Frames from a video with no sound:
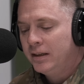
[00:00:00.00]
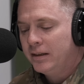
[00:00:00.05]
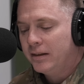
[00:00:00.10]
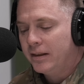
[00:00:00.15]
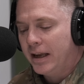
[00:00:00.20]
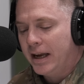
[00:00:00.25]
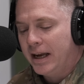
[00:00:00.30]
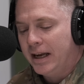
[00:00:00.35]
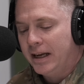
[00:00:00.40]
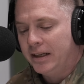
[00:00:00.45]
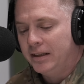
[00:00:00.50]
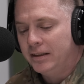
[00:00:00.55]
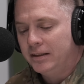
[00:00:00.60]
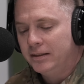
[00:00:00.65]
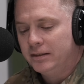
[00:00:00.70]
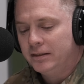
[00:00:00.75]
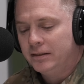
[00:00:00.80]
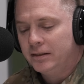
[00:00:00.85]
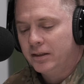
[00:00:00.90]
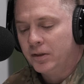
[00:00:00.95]
that
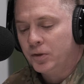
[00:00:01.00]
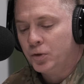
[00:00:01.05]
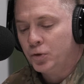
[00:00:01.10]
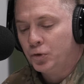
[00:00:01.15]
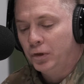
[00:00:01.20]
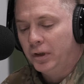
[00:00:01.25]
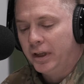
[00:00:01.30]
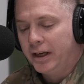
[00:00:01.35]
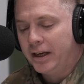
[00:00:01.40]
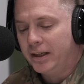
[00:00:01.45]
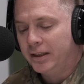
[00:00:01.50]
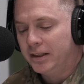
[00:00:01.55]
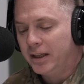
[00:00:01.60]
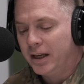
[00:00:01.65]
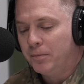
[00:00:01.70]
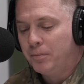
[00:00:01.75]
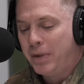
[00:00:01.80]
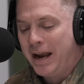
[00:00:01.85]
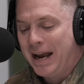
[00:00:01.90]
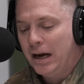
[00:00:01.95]
can truly
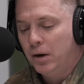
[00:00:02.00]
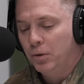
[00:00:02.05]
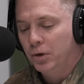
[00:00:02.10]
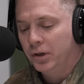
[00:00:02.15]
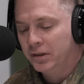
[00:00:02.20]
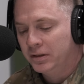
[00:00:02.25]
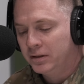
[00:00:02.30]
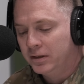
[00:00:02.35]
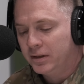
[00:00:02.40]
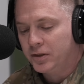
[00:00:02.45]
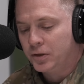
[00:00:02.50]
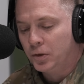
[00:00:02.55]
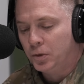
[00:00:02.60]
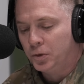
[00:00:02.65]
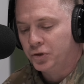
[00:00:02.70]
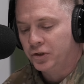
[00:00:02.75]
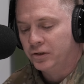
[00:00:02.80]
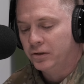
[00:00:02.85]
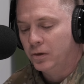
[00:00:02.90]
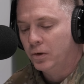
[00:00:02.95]
empower a
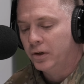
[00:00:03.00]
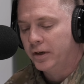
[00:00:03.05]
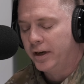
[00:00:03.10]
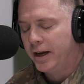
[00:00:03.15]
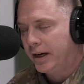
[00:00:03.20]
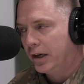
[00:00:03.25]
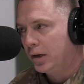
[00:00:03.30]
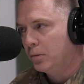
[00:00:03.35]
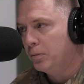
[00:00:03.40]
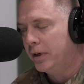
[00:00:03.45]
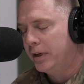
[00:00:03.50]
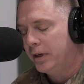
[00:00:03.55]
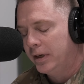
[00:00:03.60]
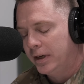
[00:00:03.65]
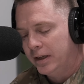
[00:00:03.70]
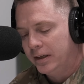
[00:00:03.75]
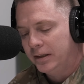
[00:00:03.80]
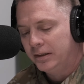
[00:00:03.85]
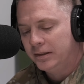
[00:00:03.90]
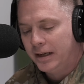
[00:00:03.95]
soldier or an airman in
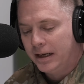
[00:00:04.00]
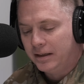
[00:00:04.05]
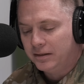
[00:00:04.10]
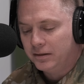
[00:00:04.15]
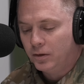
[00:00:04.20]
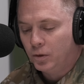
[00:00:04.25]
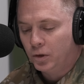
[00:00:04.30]
the